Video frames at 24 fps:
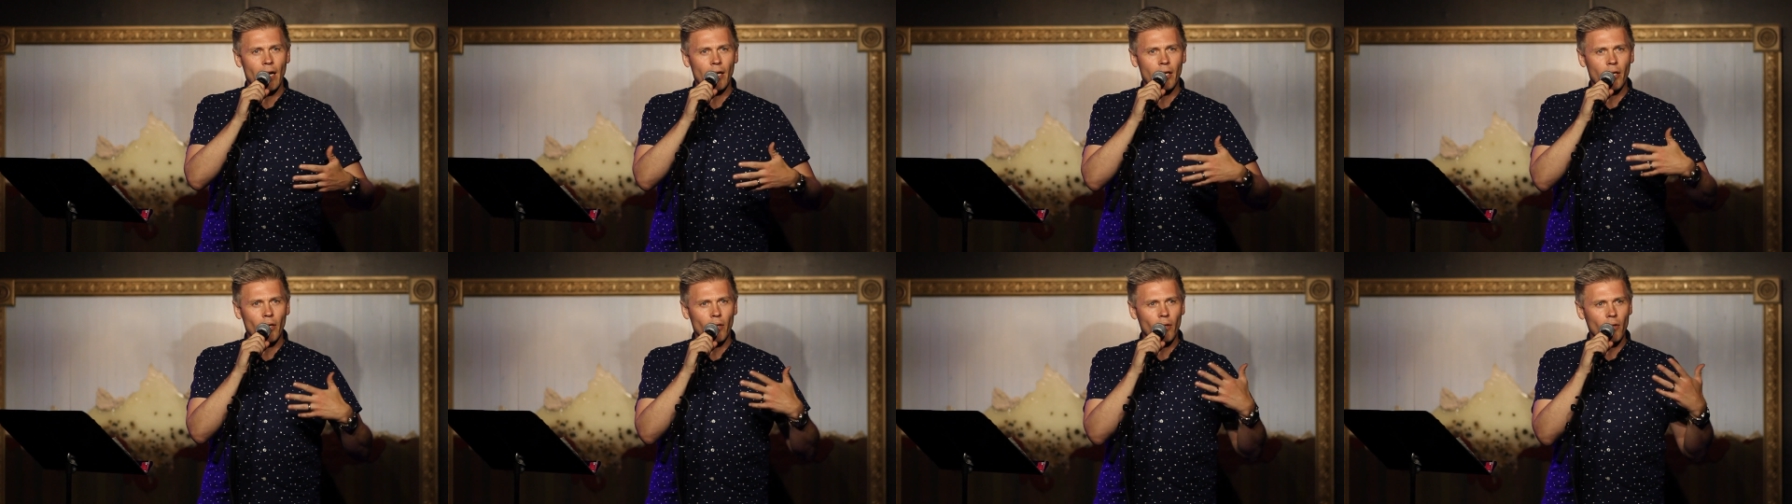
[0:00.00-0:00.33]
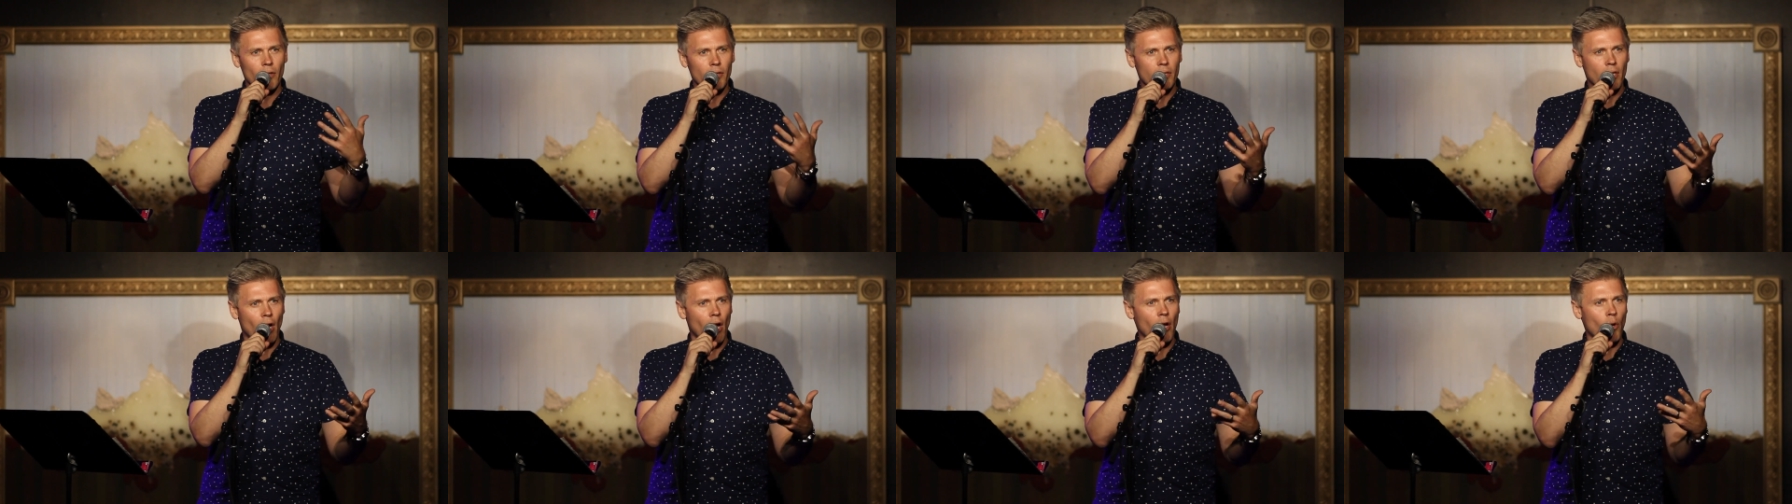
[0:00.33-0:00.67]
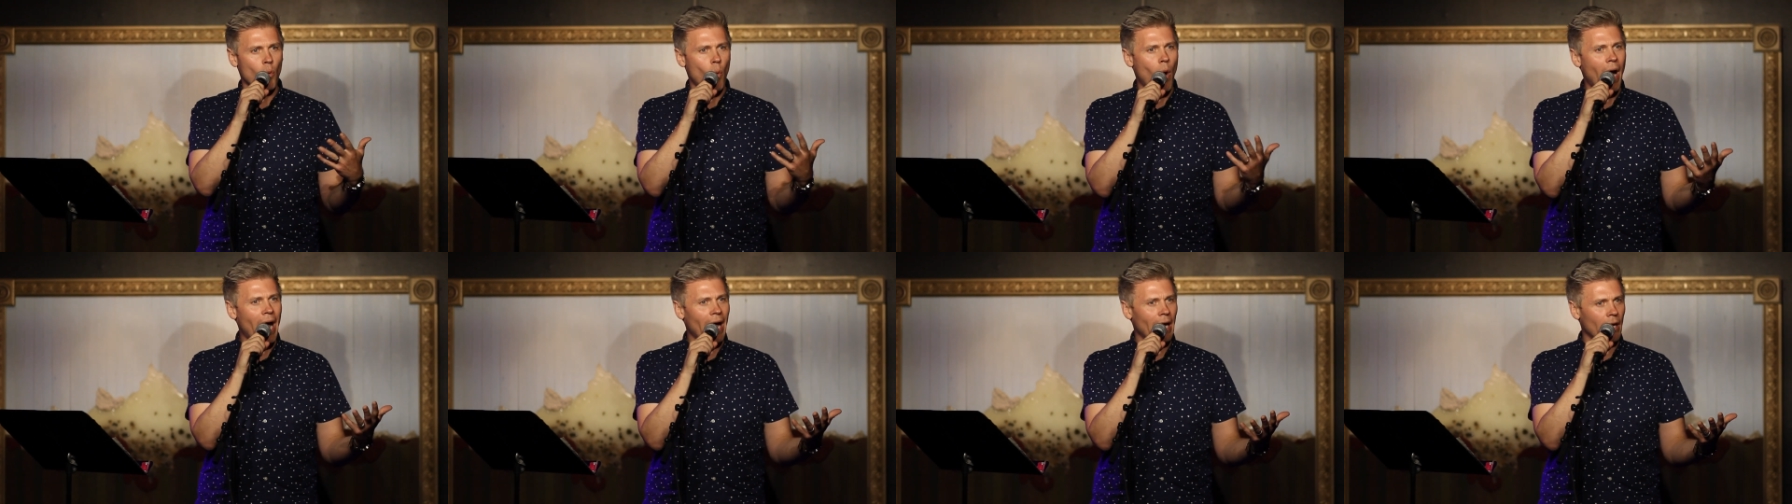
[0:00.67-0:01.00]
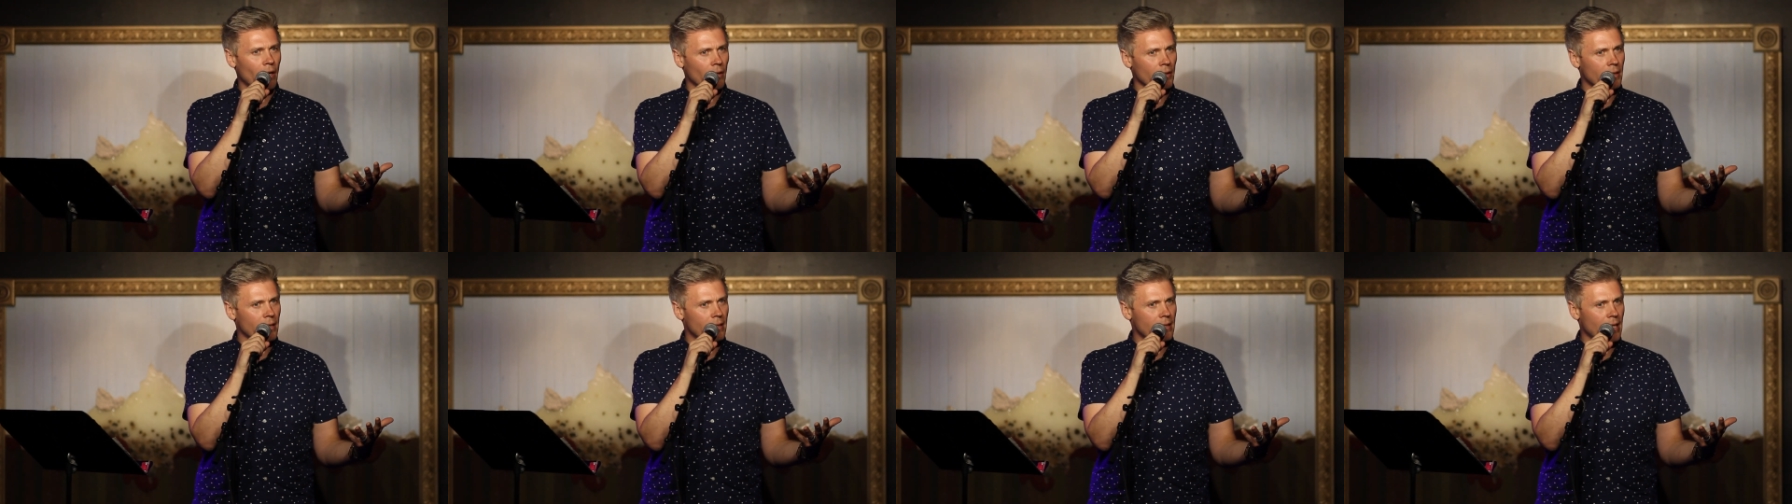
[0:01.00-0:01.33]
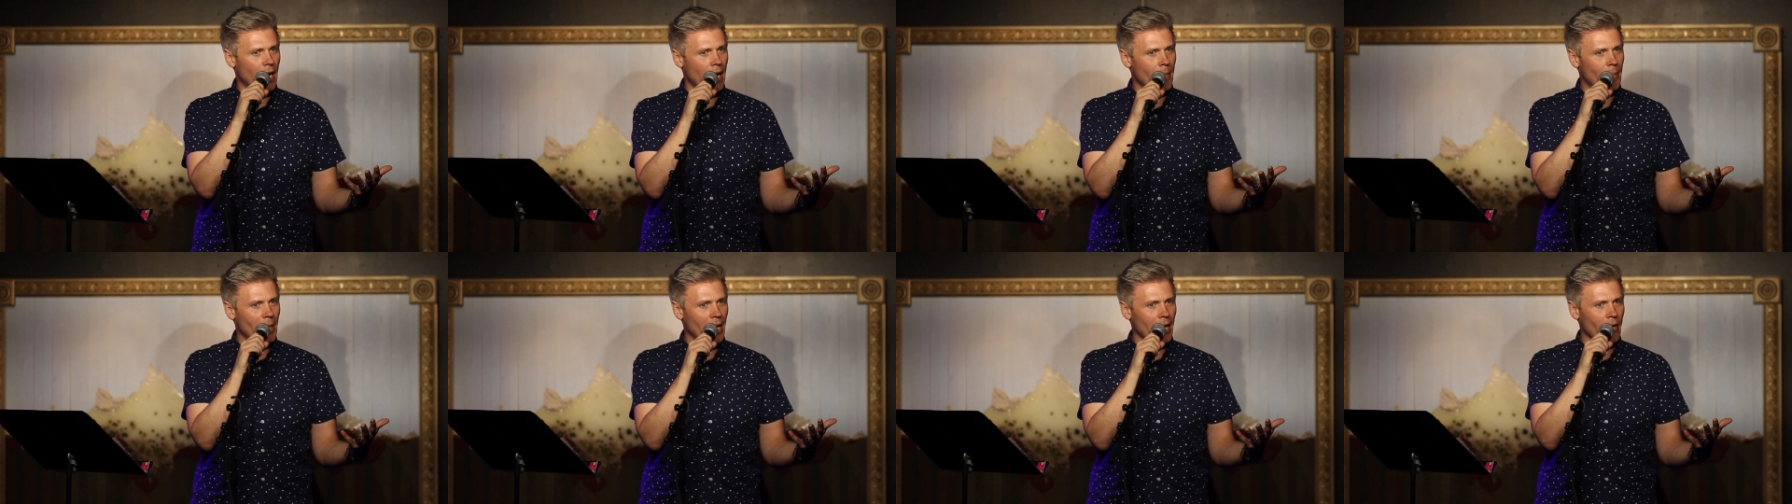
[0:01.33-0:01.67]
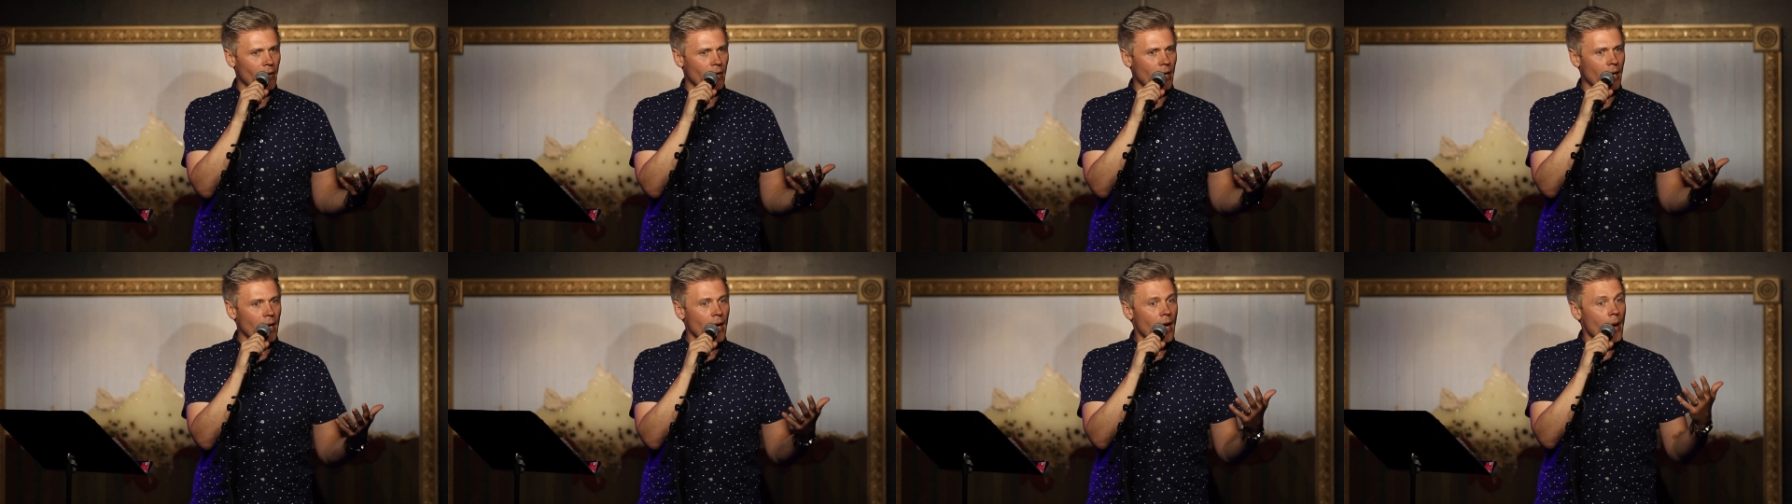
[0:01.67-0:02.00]
a, girls gone wild type
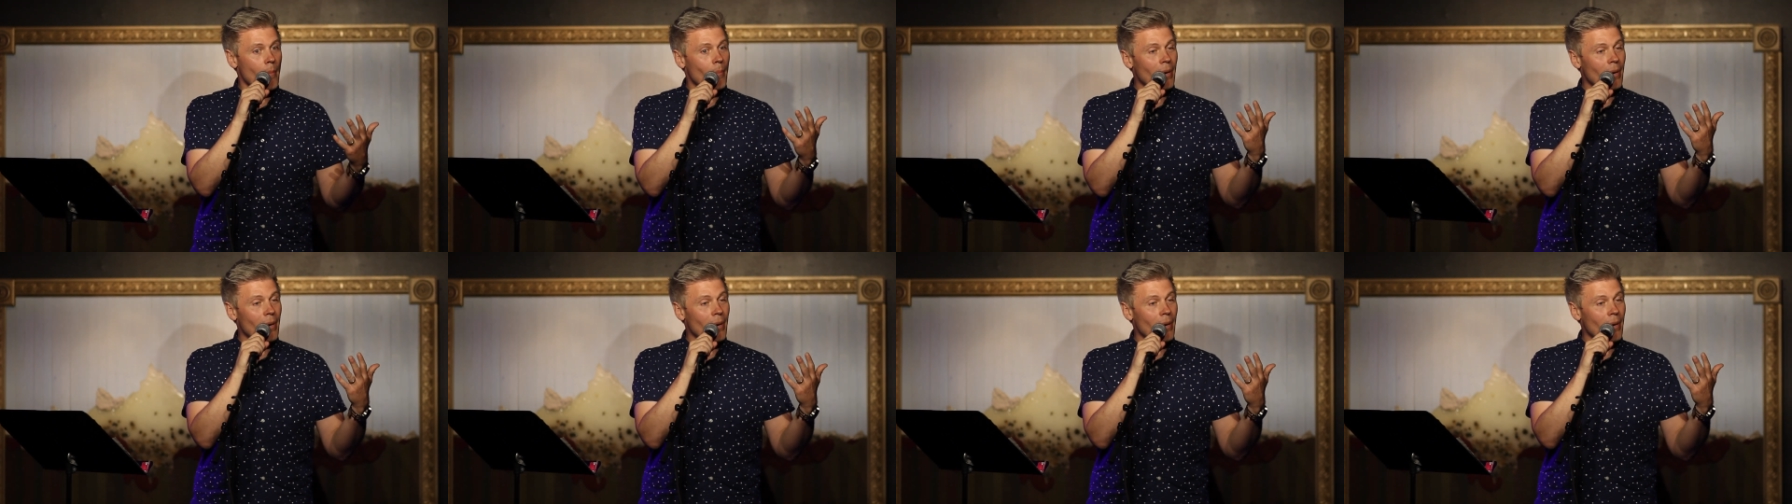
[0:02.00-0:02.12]
era,